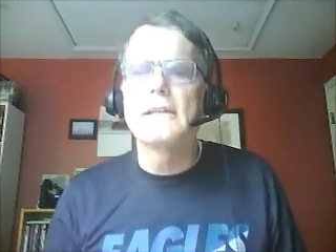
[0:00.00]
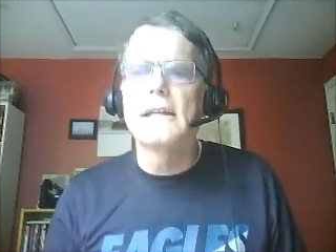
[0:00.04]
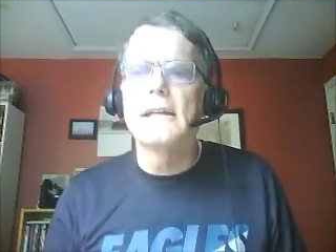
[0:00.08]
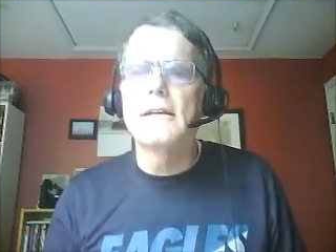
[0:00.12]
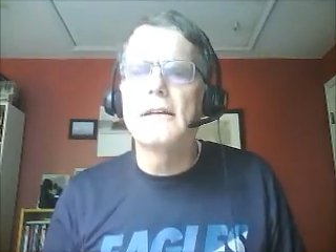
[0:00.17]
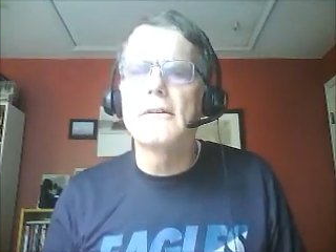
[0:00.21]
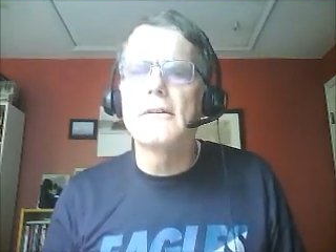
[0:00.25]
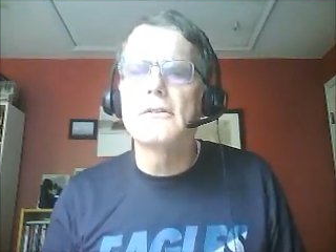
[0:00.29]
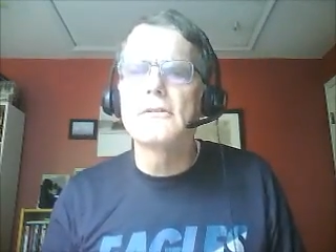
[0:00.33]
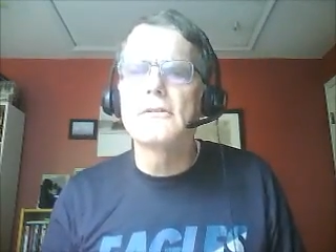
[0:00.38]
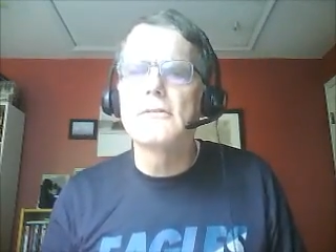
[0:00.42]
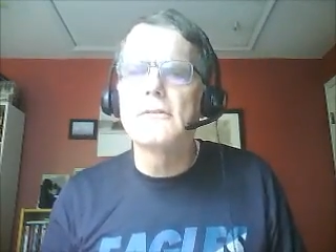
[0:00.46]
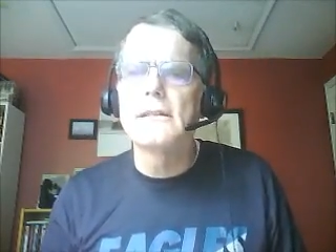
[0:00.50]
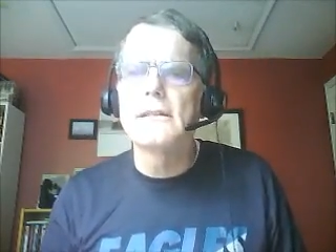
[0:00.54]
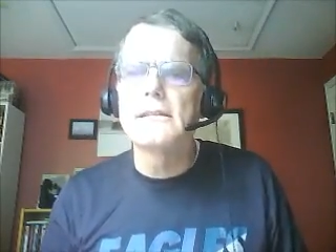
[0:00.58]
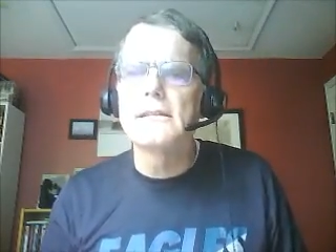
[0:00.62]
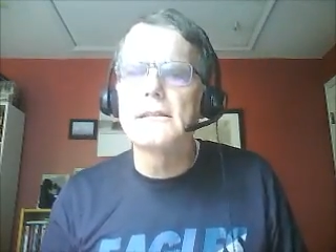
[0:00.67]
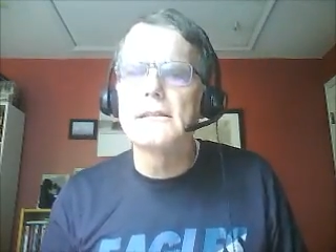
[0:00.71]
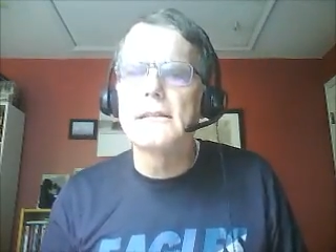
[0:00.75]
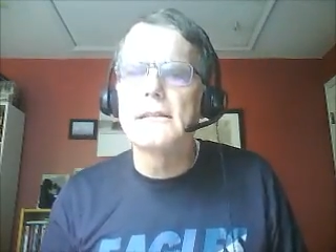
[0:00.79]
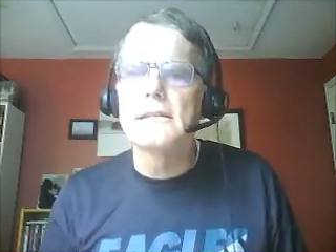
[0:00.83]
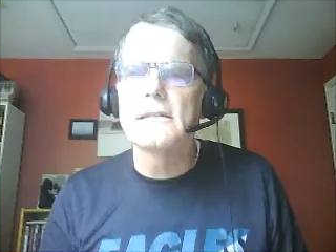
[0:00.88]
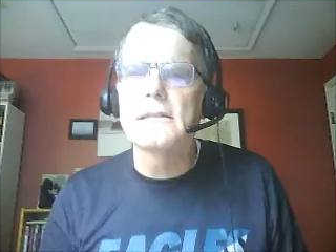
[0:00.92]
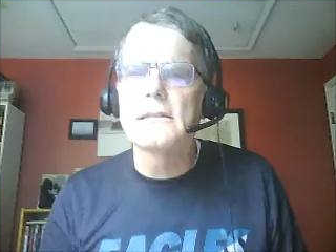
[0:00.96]

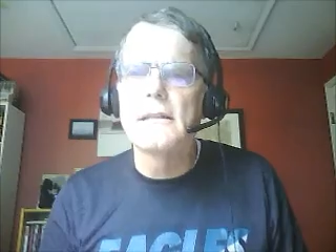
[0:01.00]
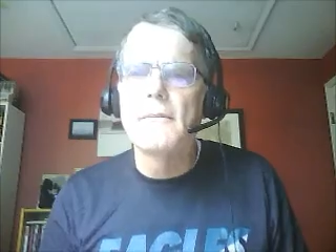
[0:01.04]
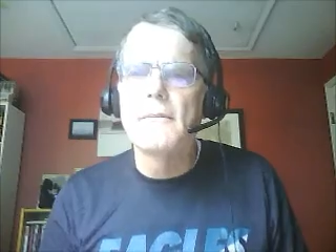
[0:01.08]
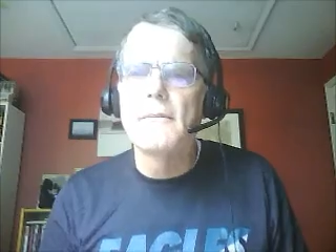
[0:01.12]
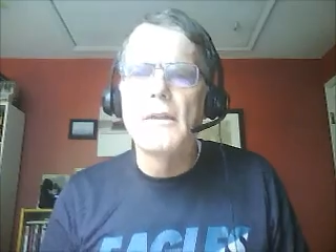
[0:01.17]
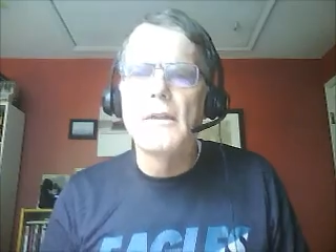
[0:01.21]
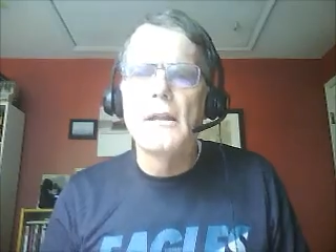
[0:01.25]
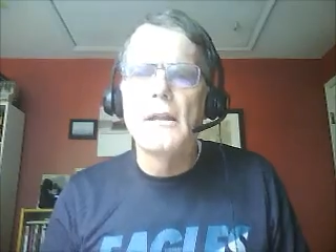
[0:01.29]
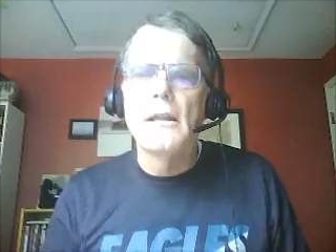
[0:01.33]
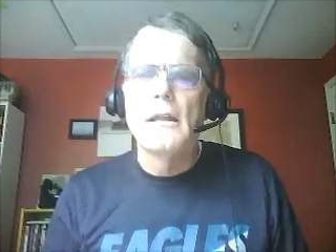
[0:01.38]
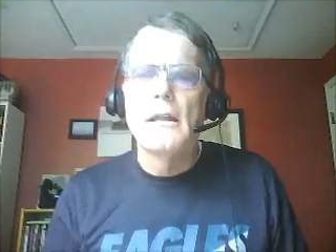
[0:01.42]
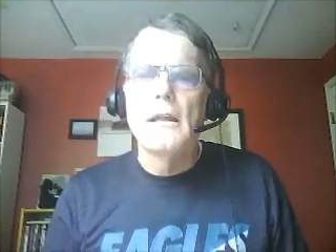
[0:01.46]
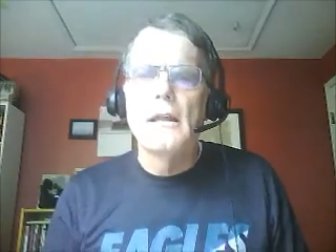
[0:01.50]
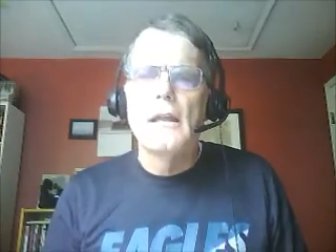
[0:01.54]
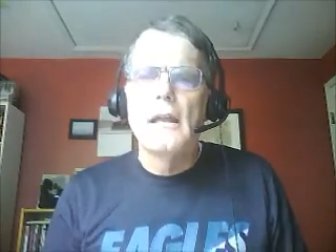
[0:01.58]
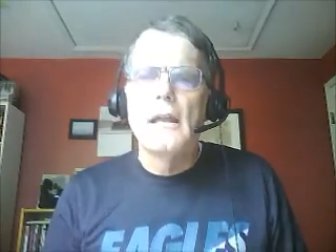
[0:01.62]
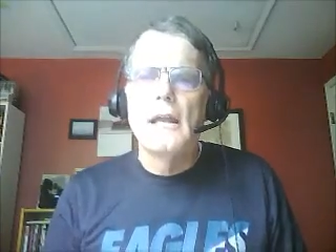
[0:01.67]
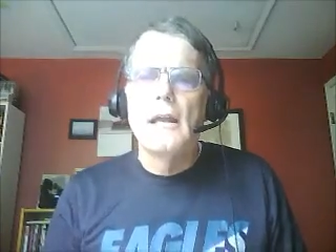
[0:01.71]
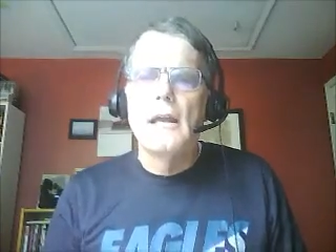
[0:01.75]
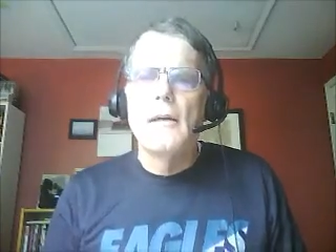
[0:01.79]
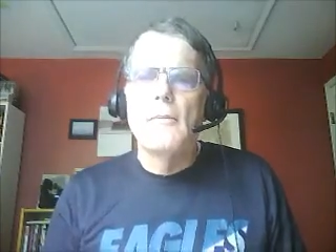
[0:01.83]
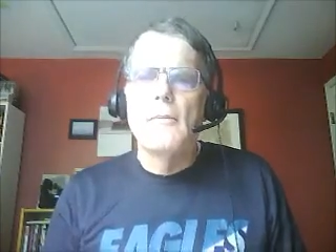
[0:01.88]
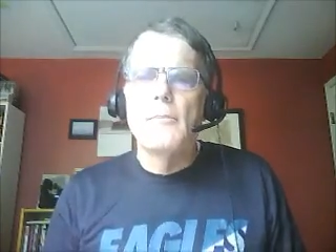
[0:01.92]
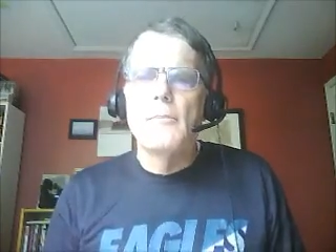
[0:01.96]
characteristics.
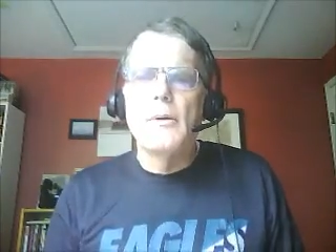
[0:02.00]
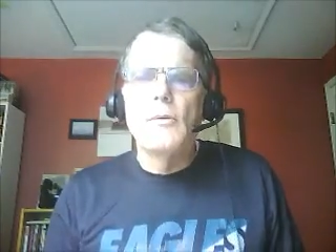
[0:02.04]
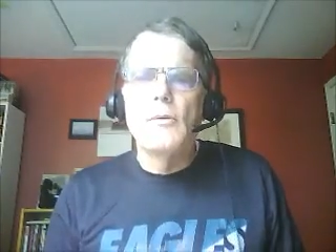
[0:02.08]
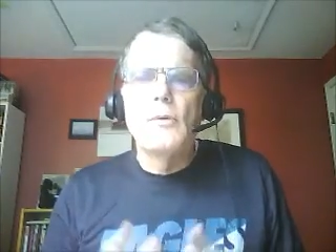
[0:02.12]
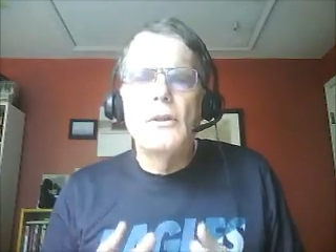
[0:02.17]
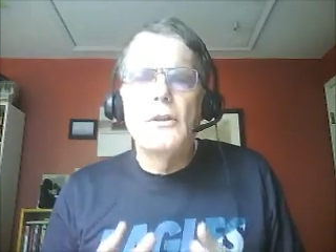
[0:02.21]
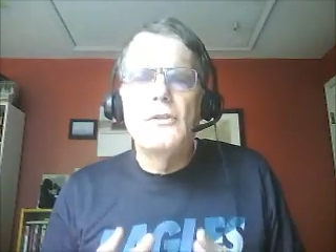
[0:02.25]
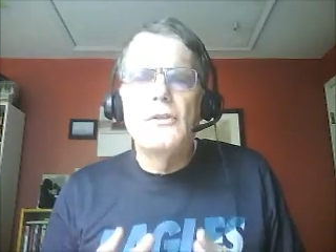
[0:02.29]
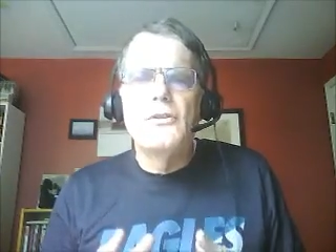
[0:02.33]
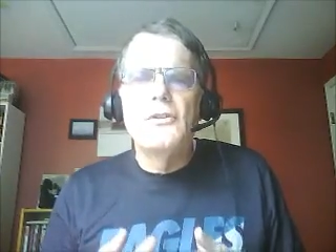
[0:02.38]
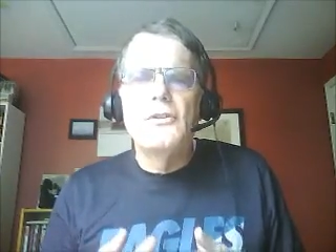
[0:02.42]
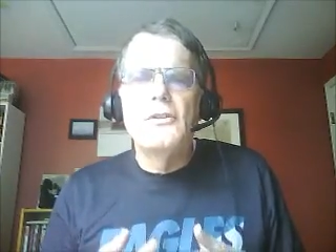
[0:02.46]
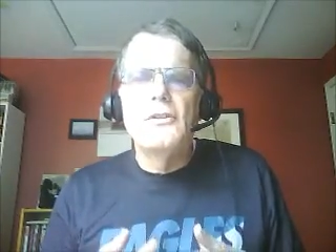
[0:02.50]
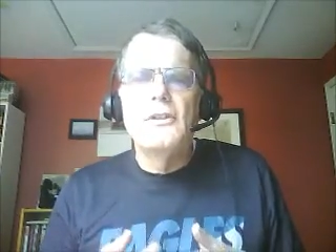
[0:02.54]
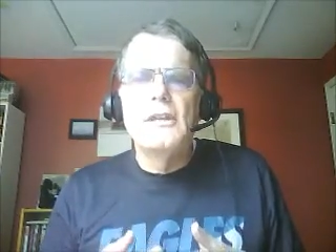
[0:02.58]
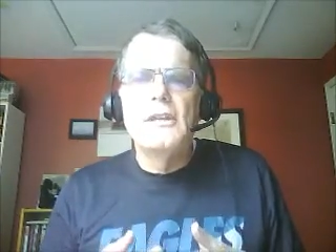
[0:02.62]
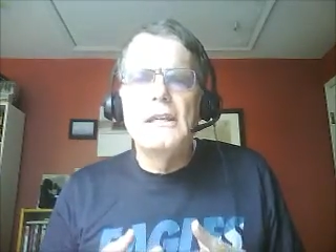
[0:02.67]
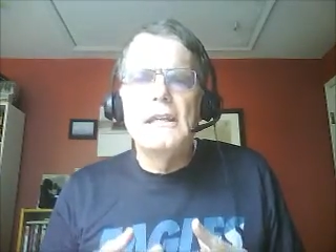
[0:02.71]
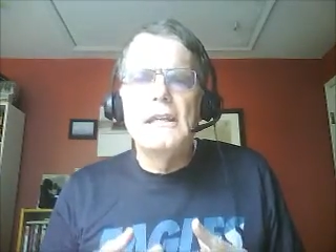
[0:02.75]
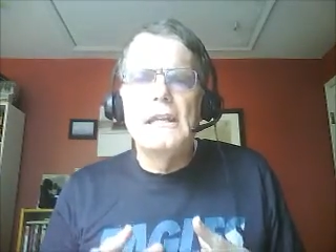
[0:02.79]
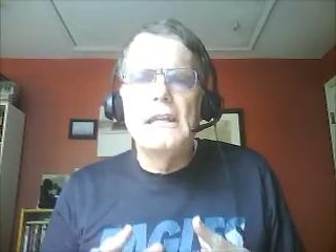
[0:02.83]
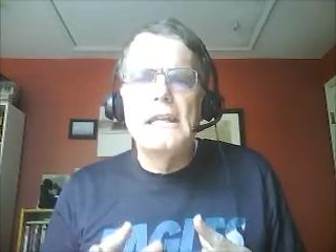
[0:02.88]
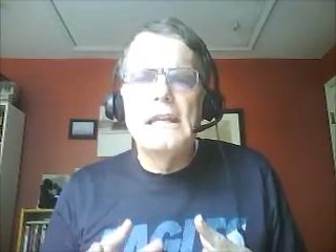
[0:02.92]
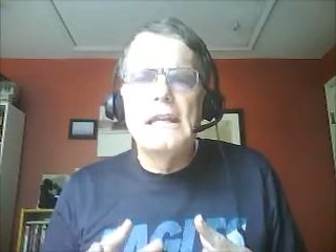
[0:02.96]
But with
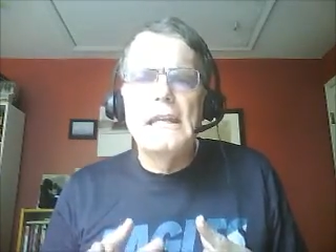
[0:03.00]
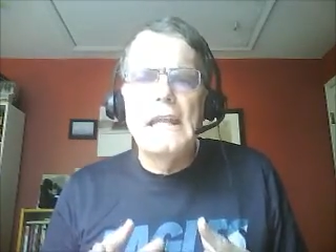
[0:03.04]
the